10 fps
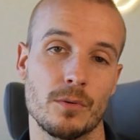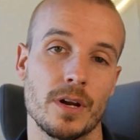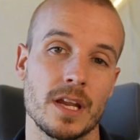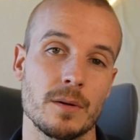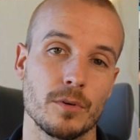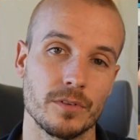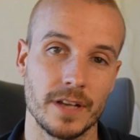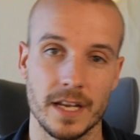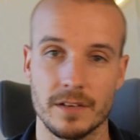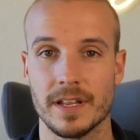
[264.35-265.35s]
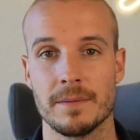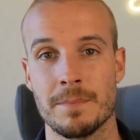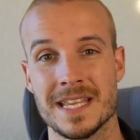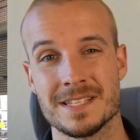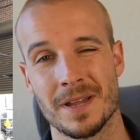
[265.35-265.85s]
We're able to kind of
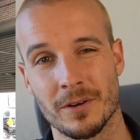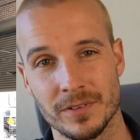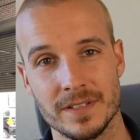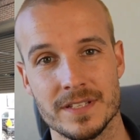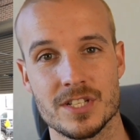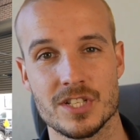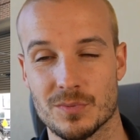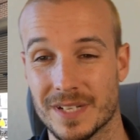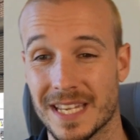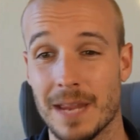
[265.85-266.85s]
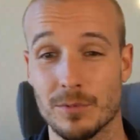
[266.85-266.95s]
make some healthy decisions when it came to